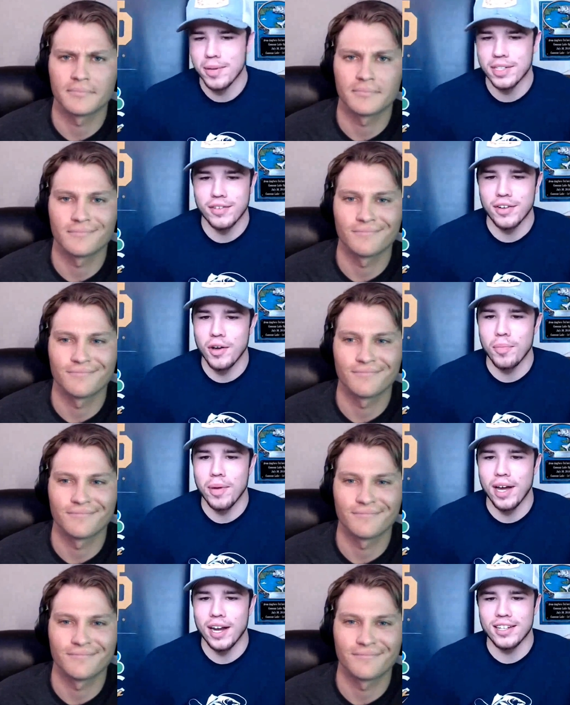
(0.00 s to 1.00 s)
Speaker 1: pretty much every
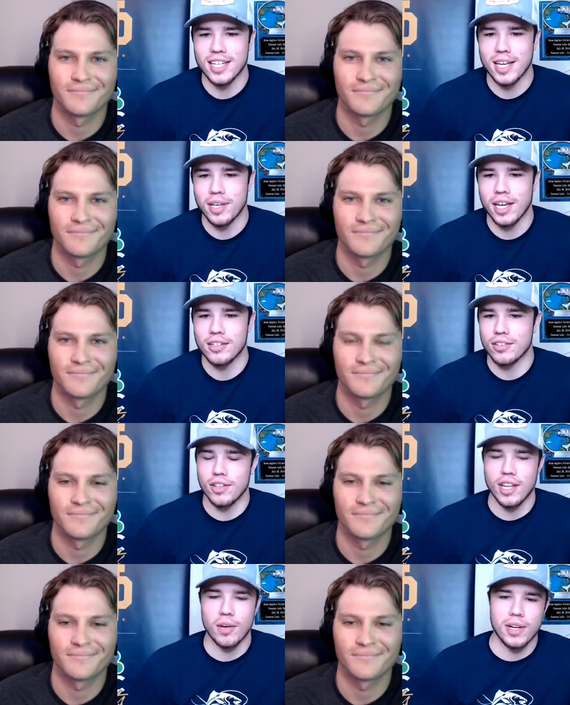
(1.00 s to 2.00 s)
known podcast
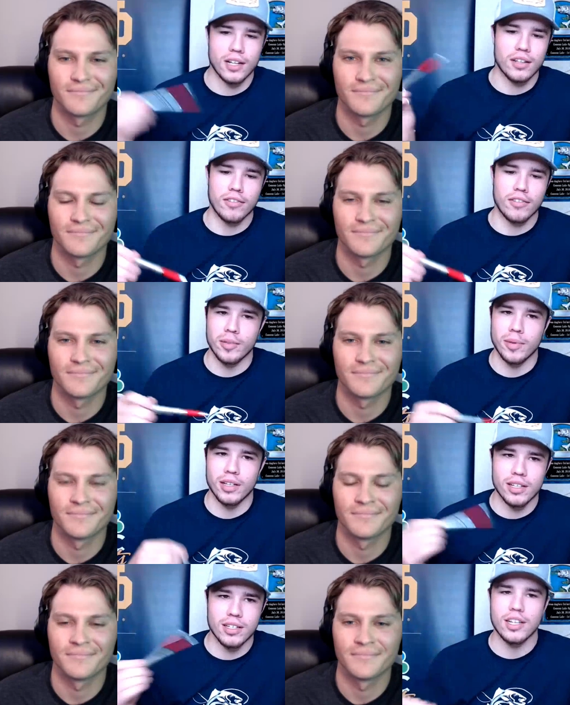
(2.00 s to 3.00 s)
application. So that'll be down there for
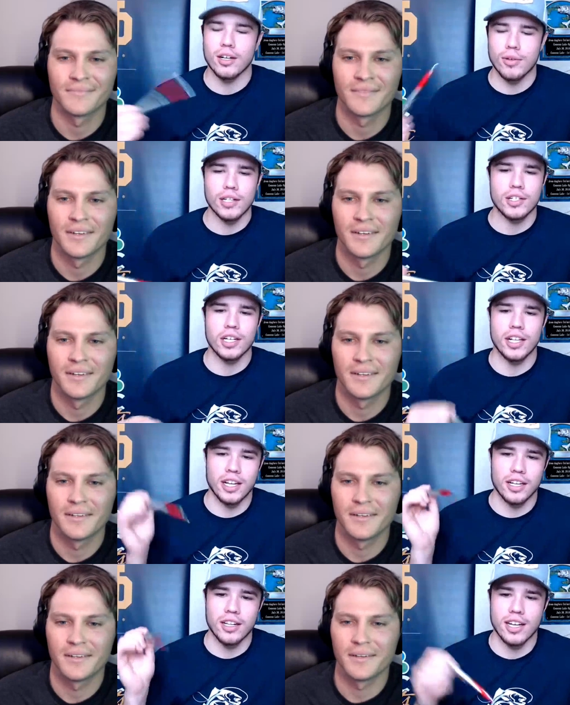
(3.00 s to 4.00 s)
anybody listening or
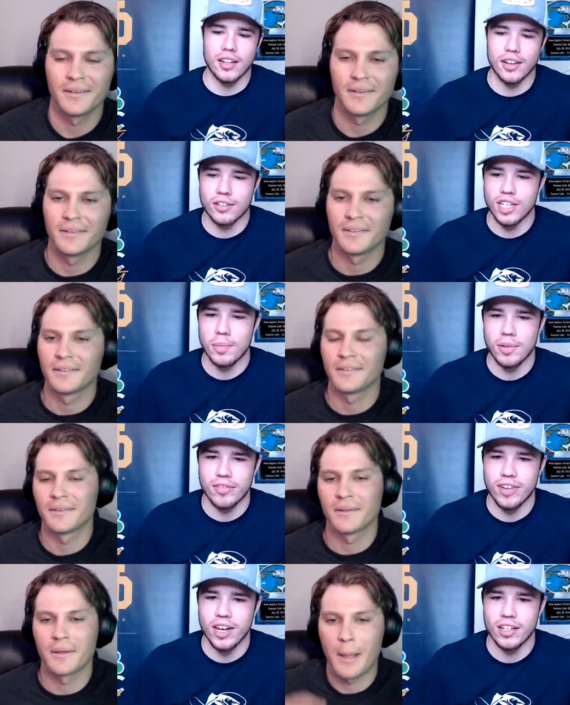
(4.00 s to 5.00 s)
watching. They can click on there,
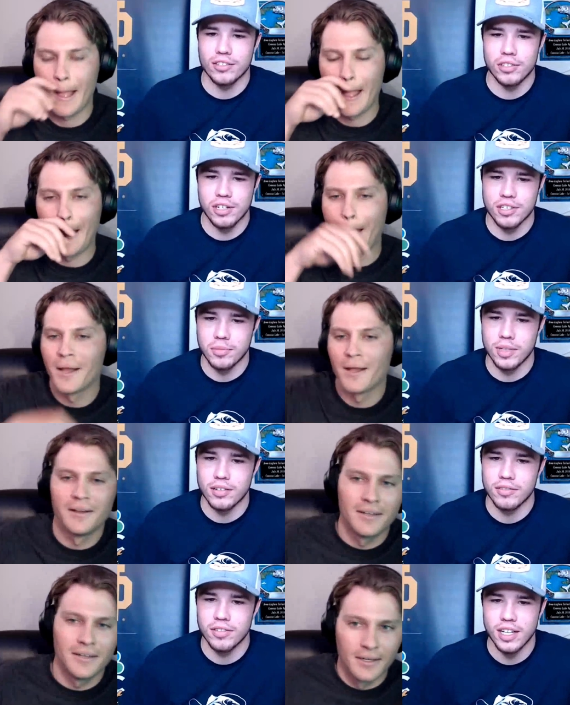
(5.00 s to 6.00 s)
drop you a follow, show you
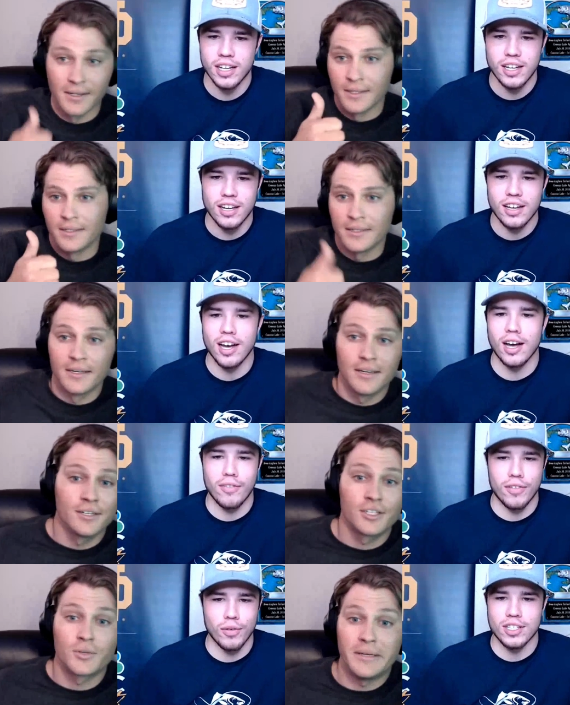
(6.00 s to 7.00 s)
some love.
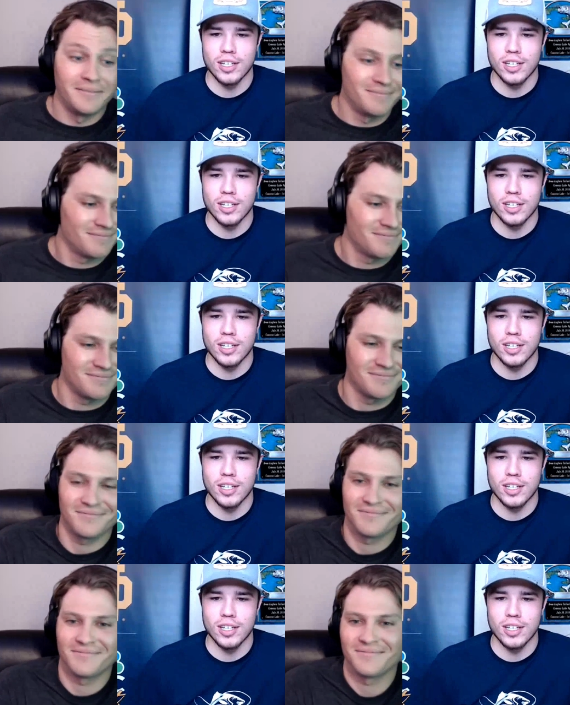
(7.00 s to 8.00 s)
Uh, if you want some
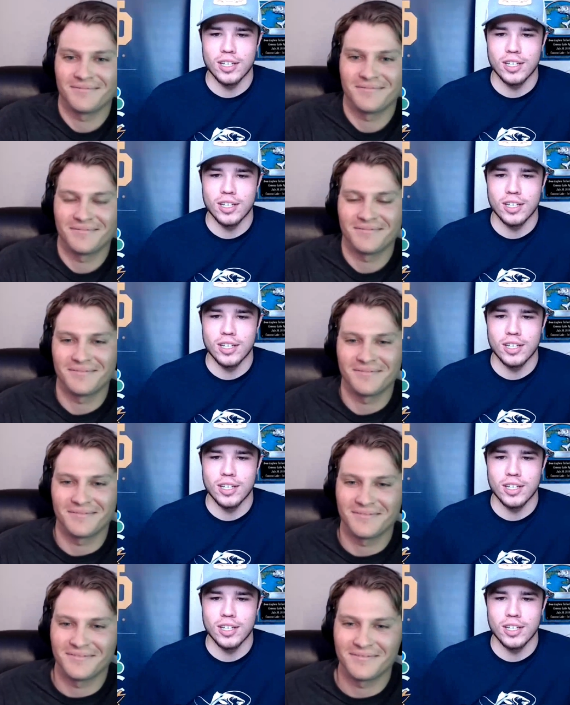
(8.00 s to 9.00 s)
some high tech, you
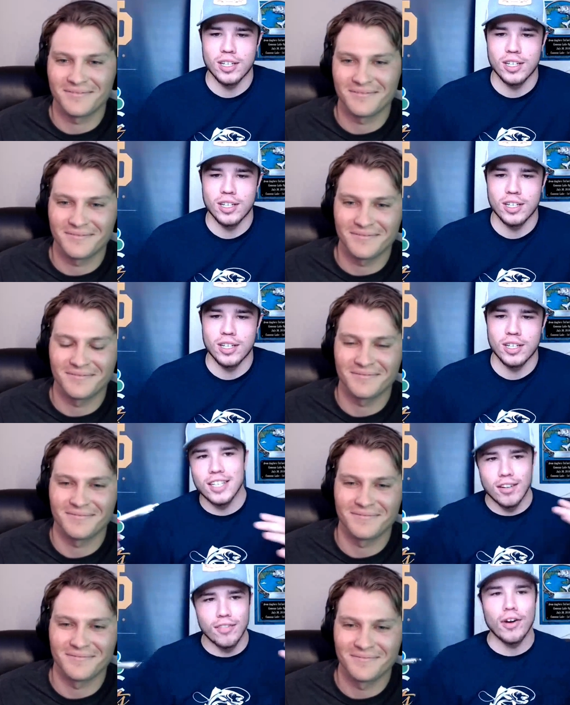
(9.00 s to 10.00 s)
know,
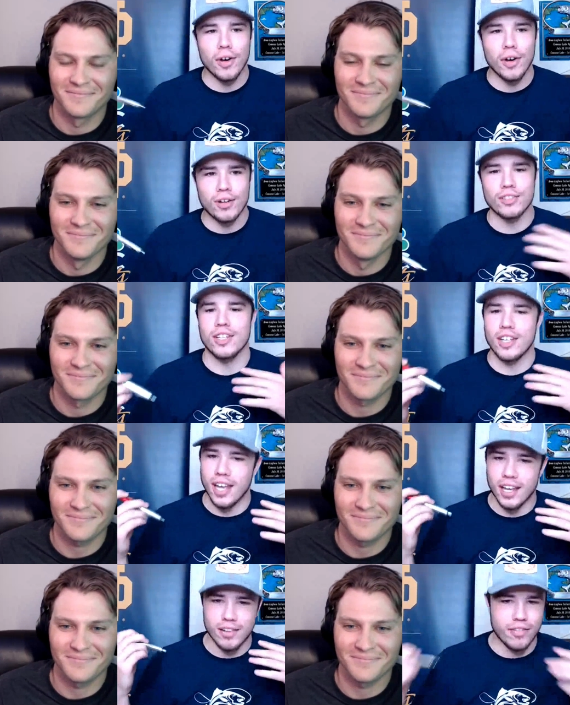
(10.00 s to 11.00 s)
amazing photos
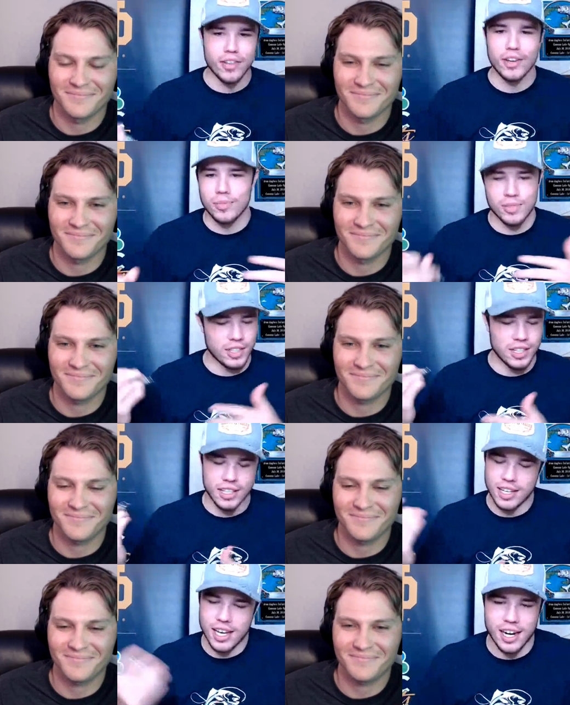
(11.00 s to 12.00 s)
and, and films,
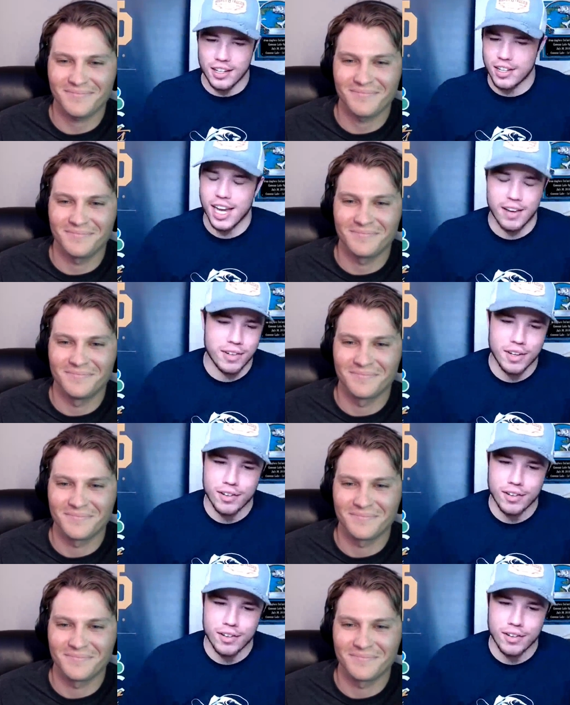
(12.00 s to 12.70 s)
you gotta you have